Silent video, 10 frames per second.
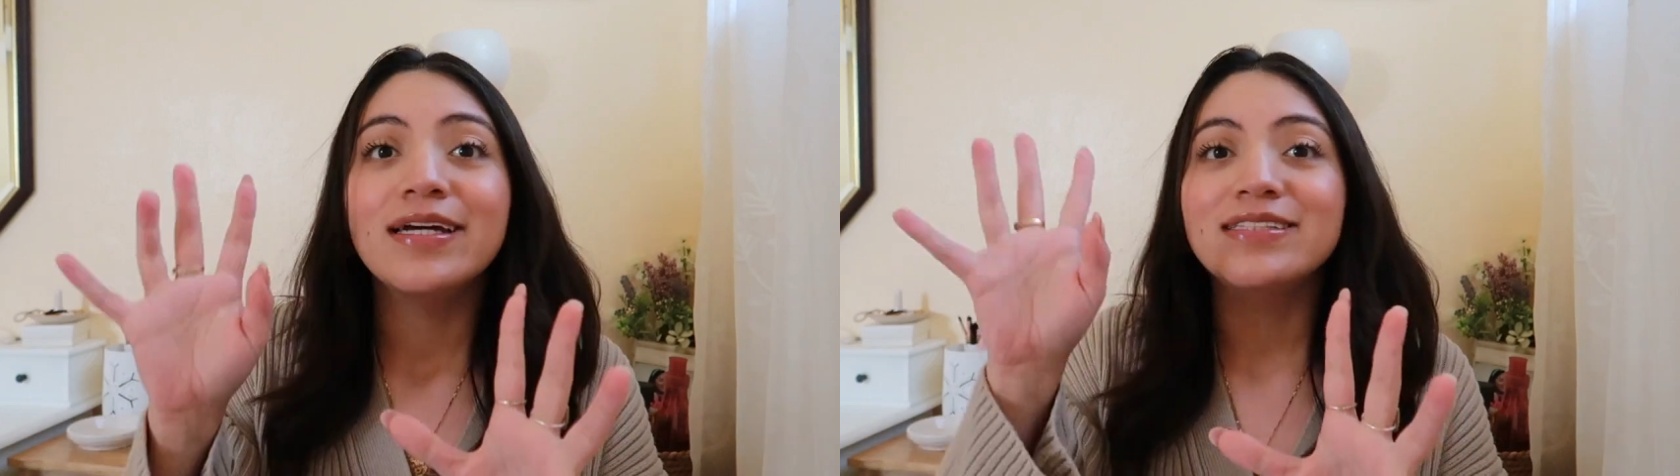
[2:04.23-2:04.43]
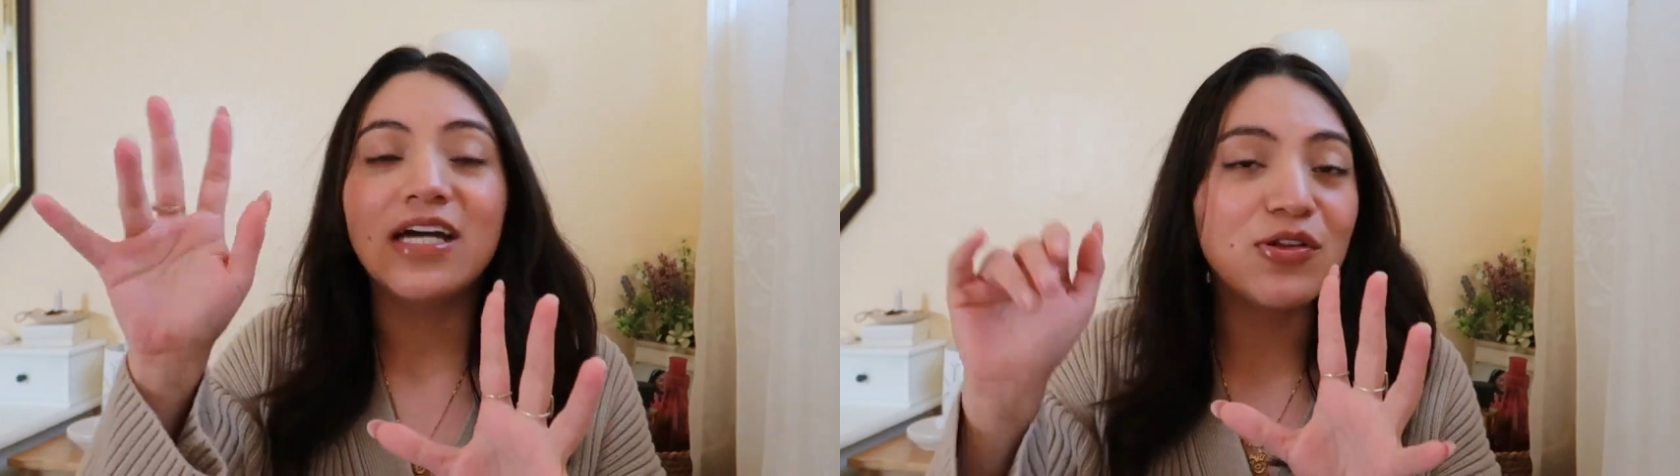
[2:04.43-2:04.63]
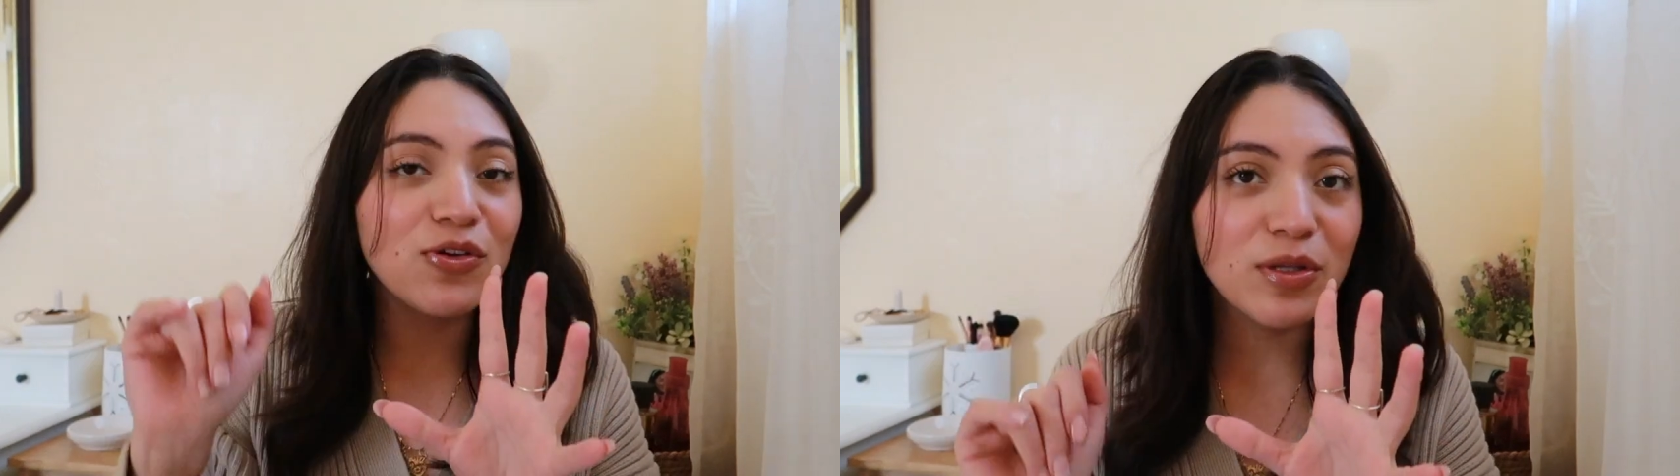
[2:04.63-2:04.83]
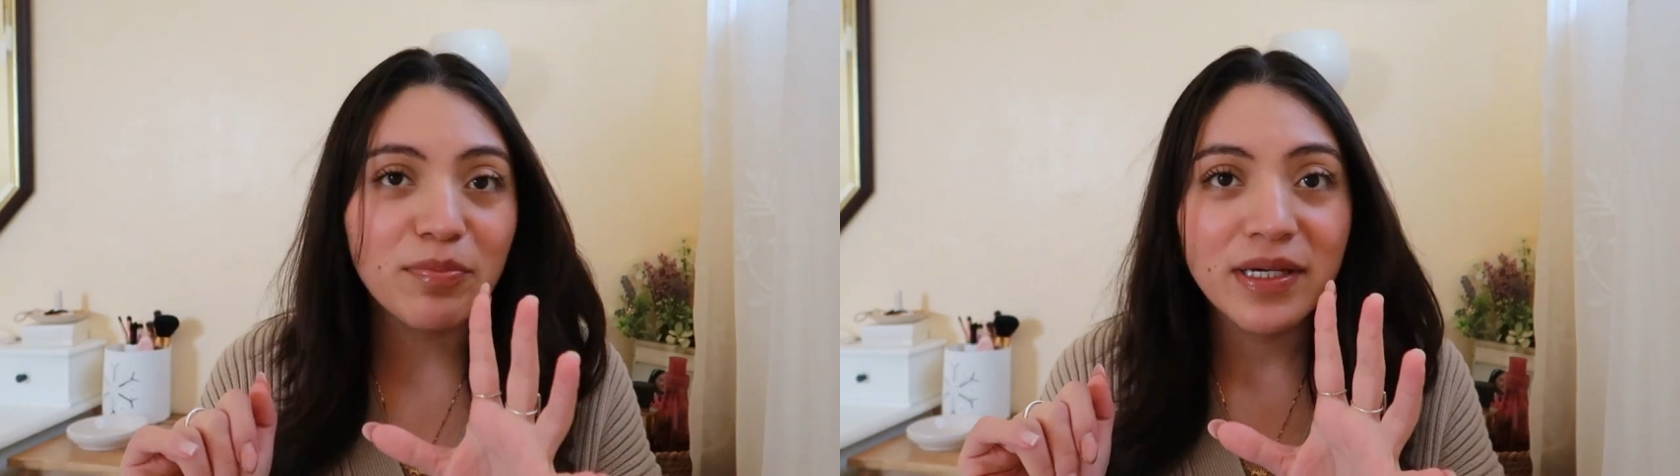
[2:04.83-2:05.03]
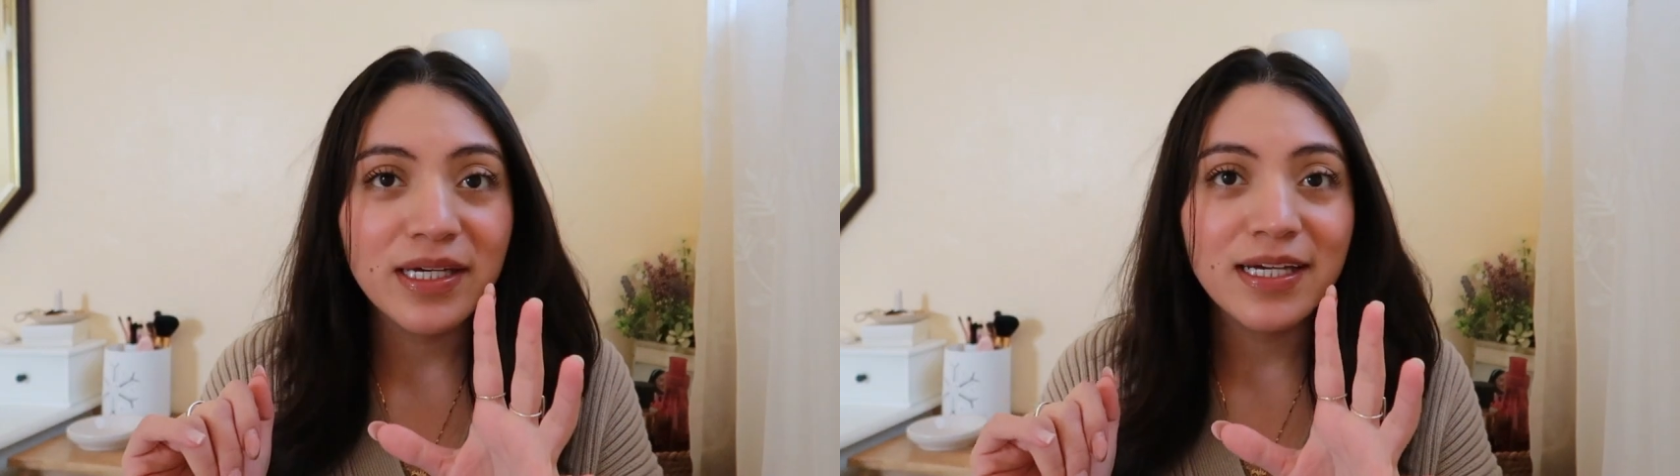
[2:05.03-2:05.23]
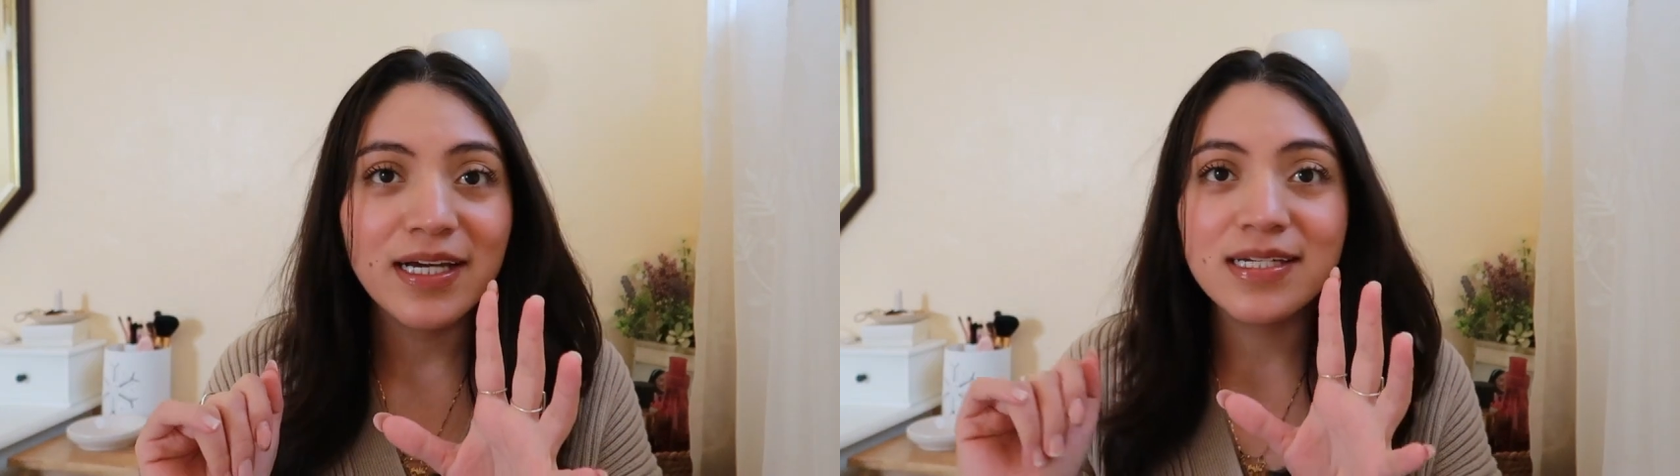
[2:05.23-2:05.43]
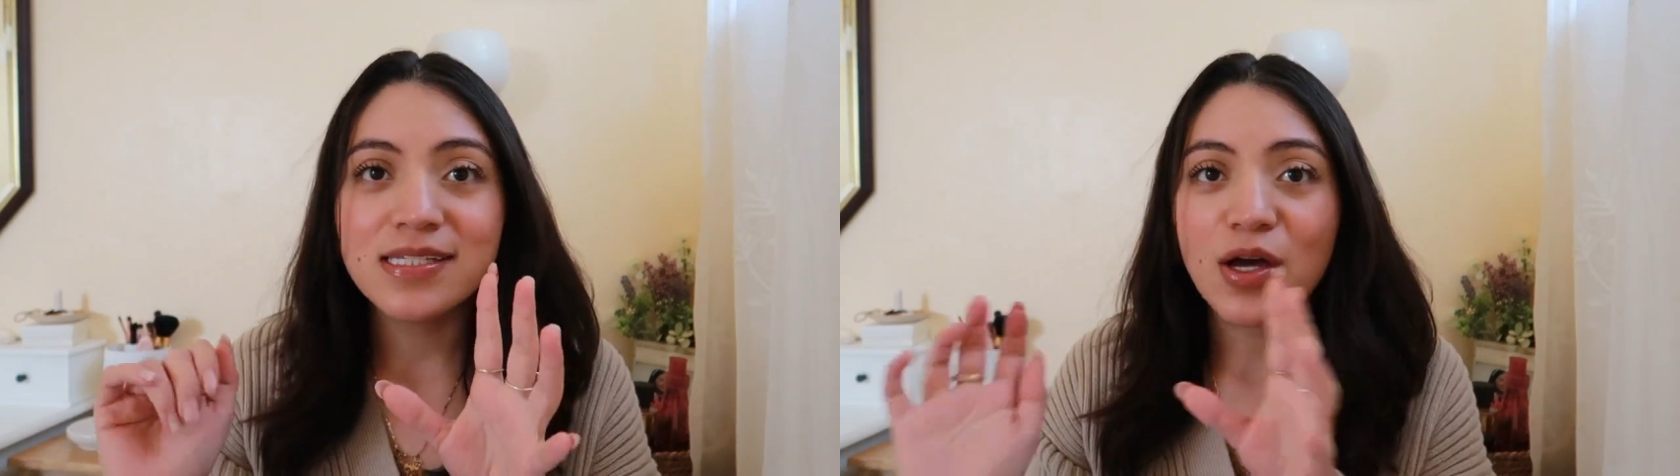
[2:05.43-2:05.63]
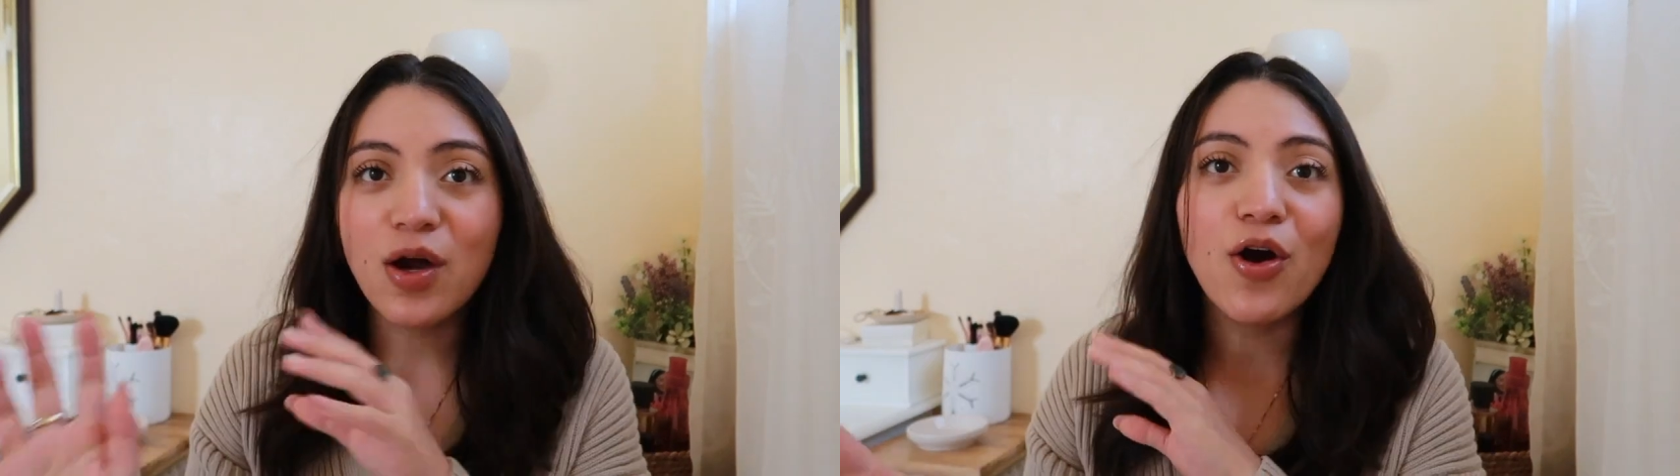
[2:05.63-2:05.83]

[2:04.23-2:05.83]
download the pics,